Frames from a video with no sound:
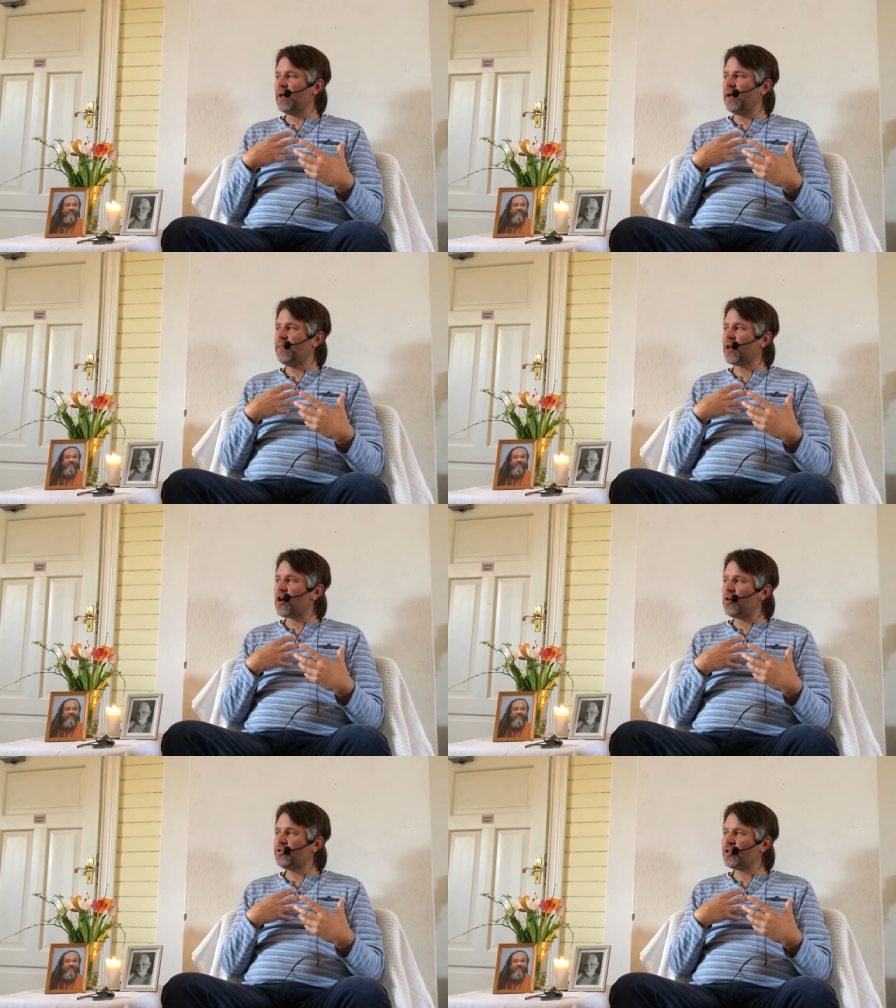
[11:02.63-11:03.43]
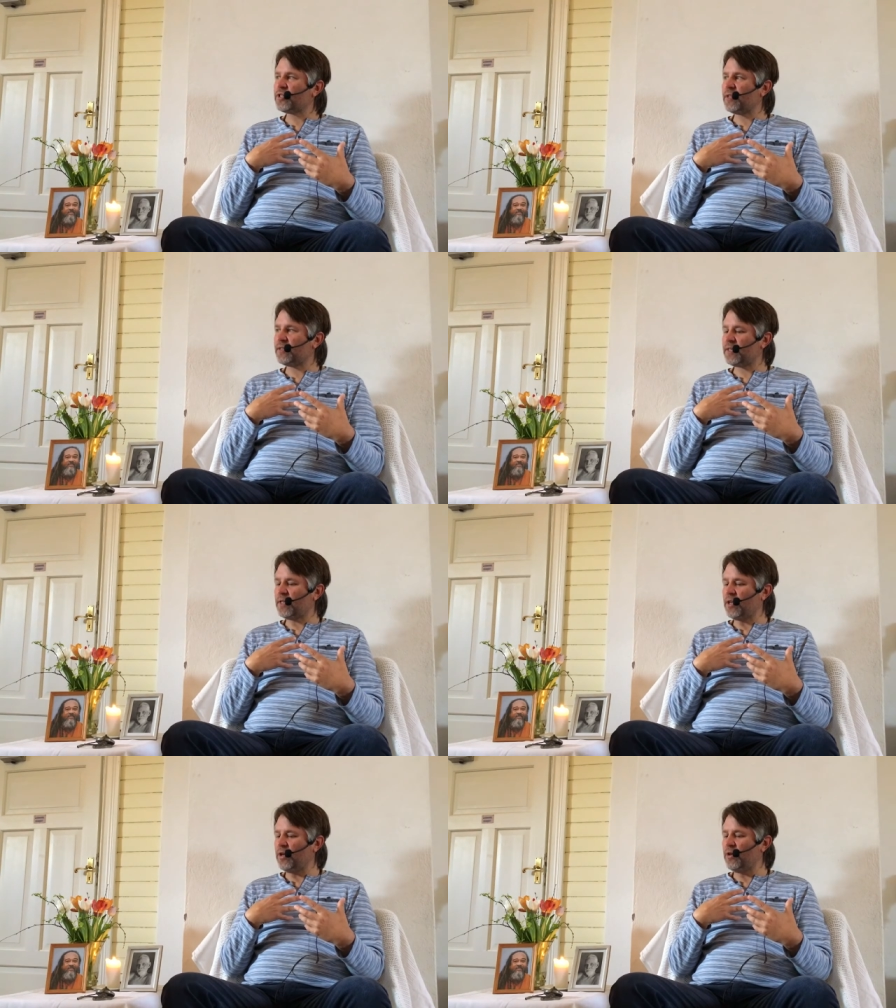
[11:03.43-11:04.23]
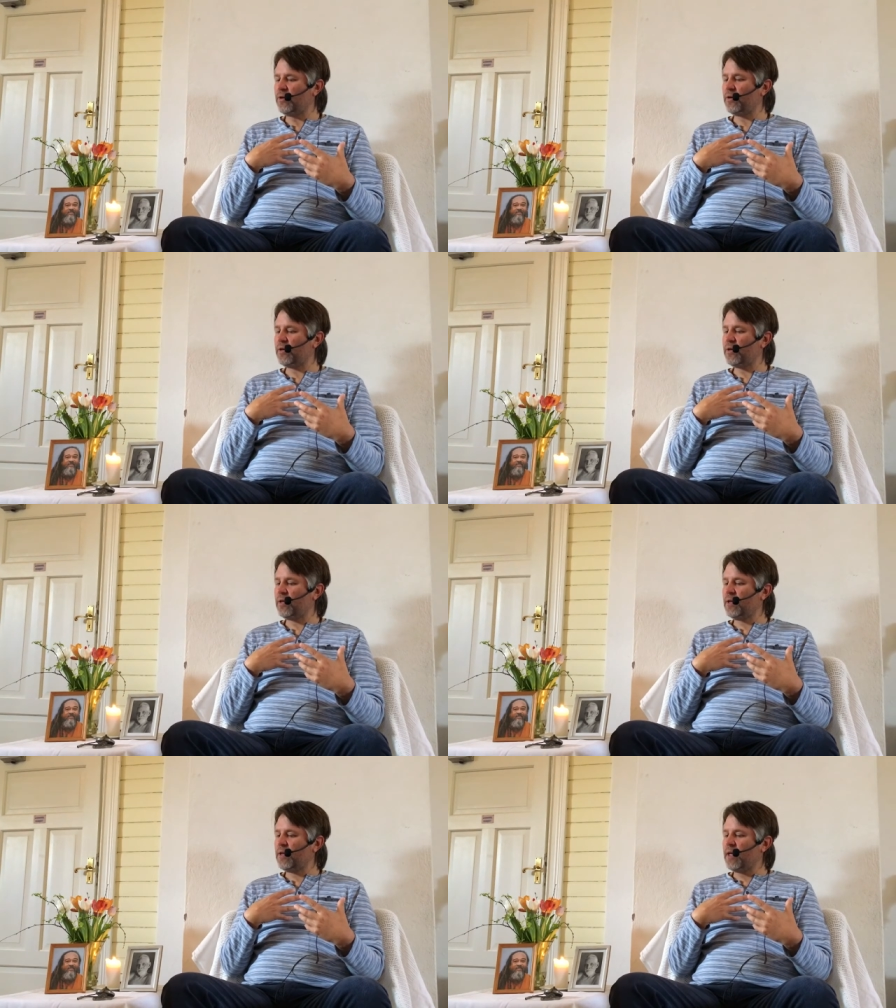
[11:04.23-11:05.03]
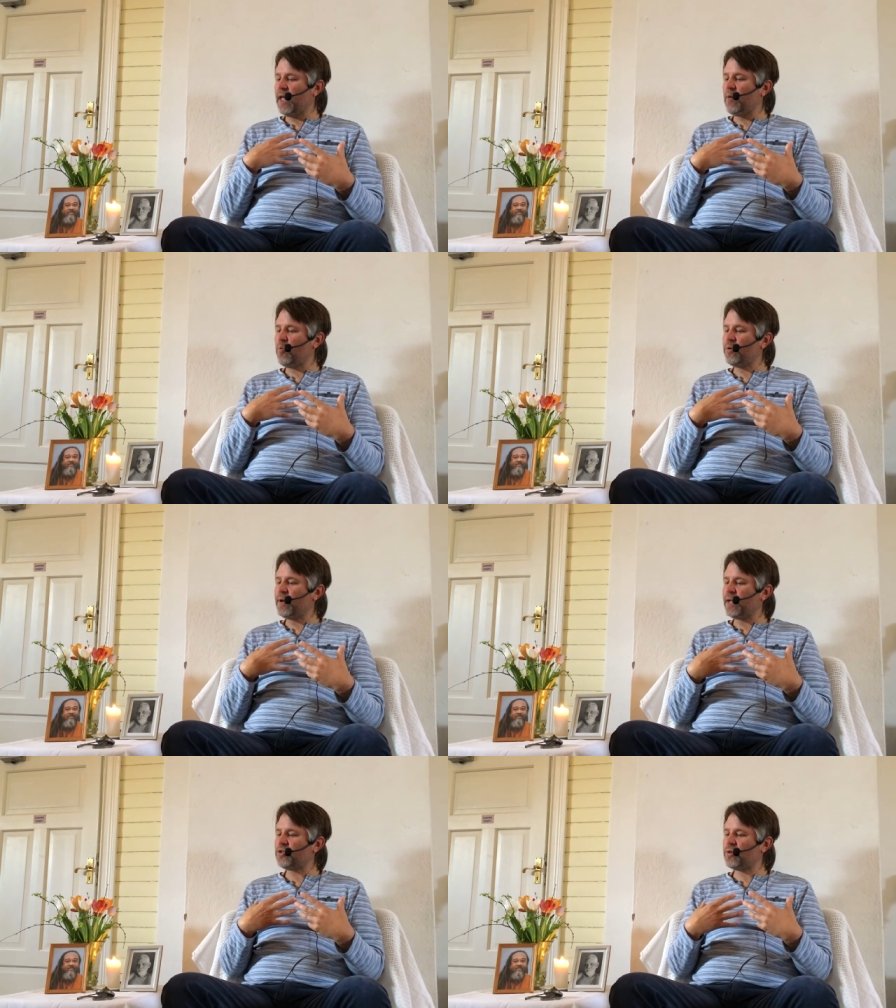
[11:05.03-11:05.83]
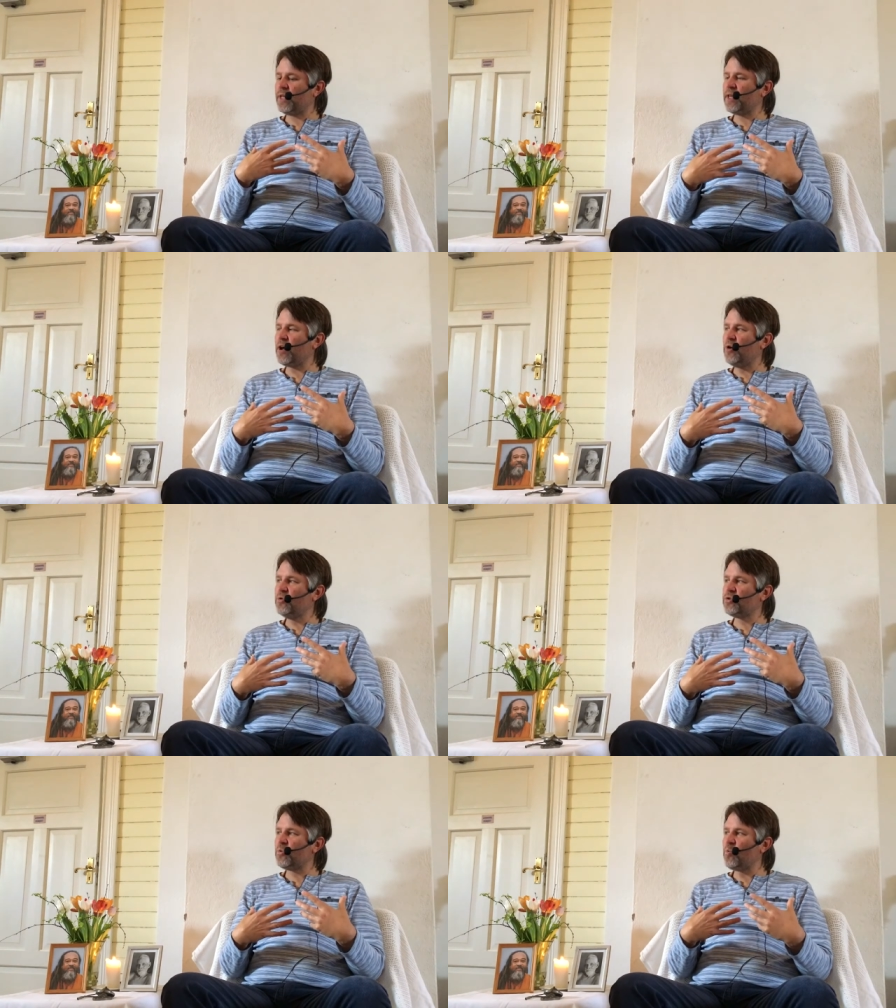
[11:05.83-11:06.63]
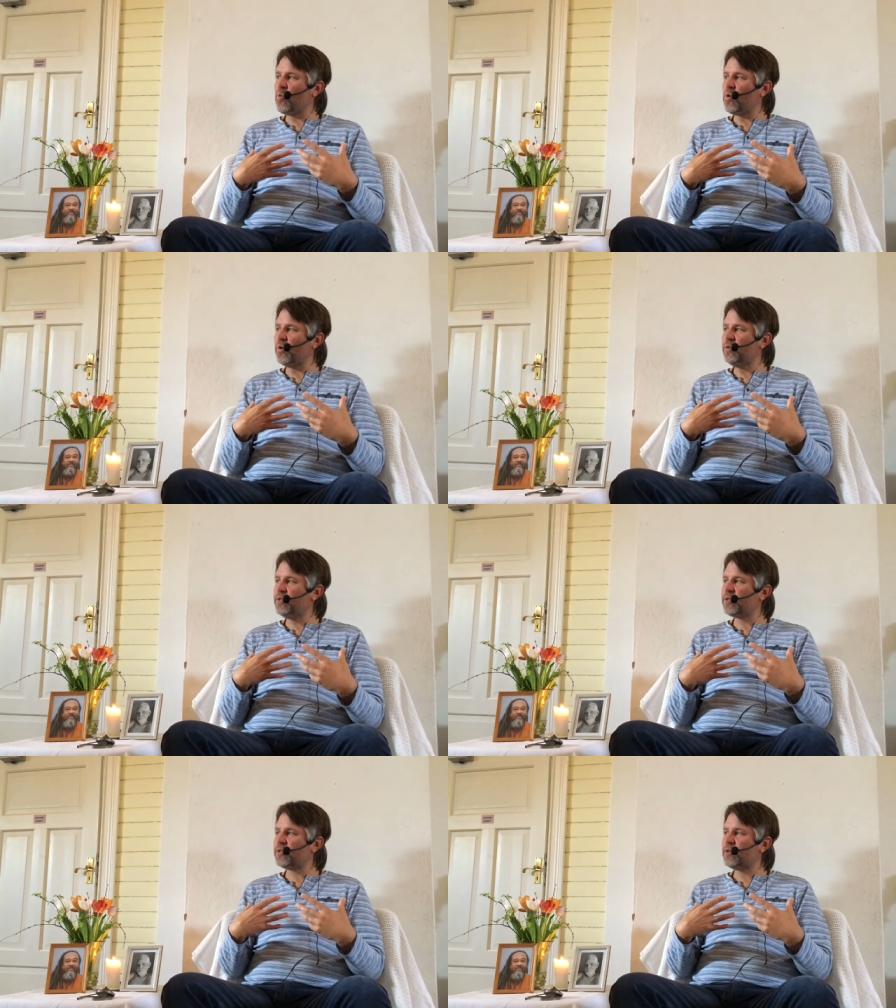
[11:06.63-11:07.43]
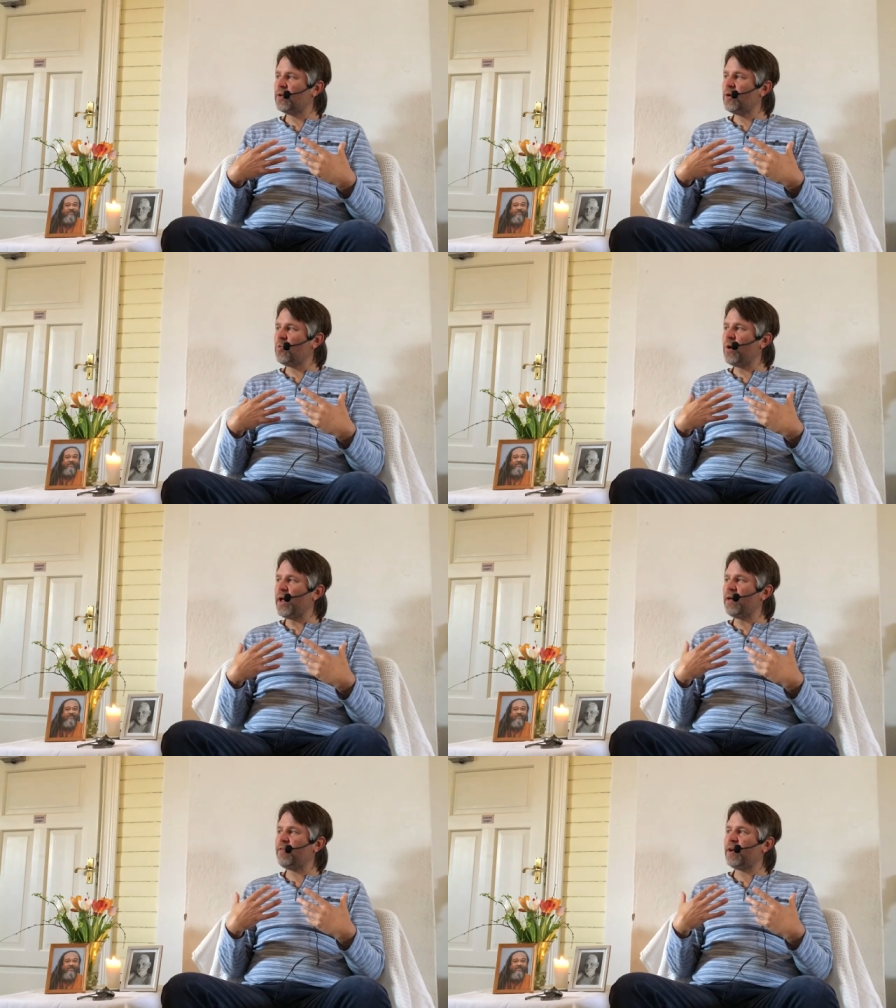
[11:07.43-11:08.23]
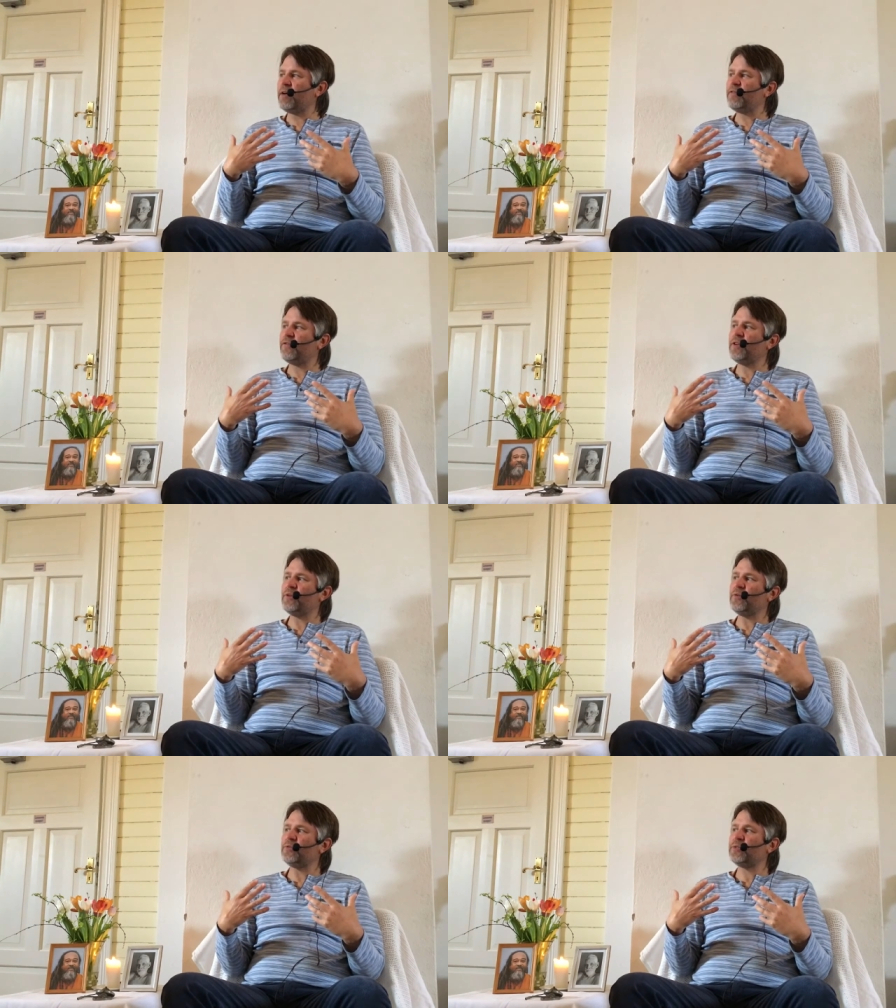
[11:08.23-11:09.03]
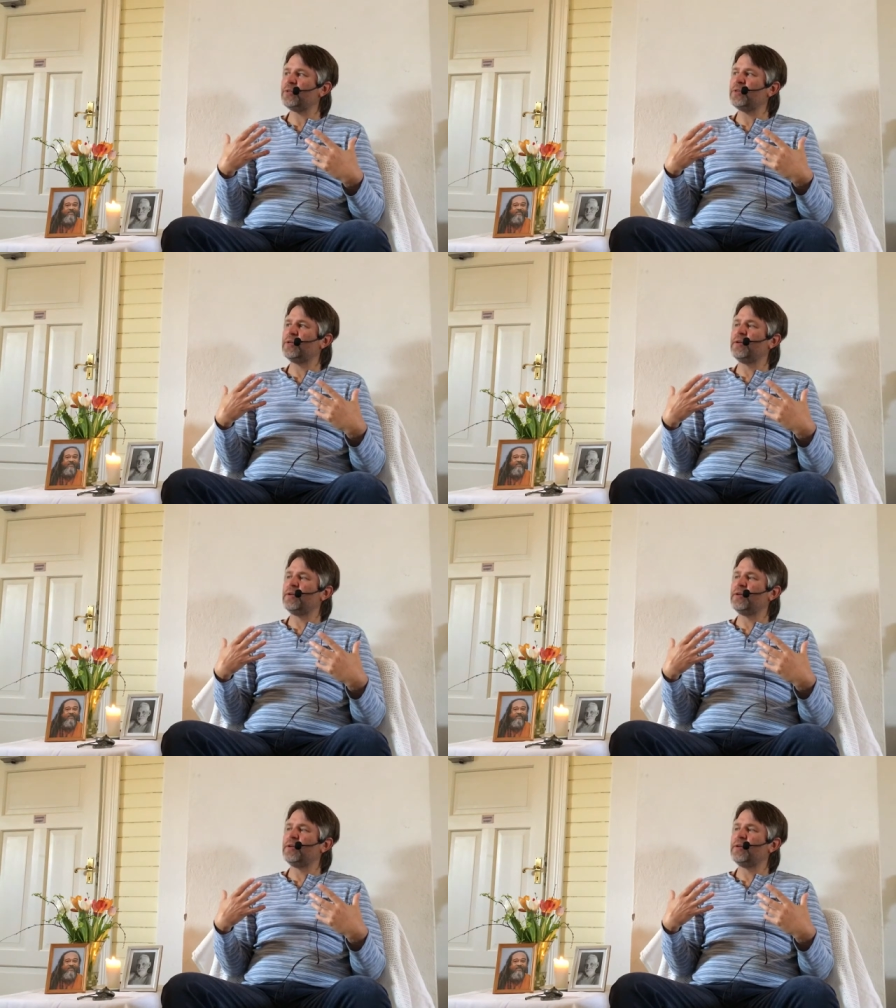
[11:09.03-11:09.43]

And the consciousness in you, it will naturally go towards whatever feels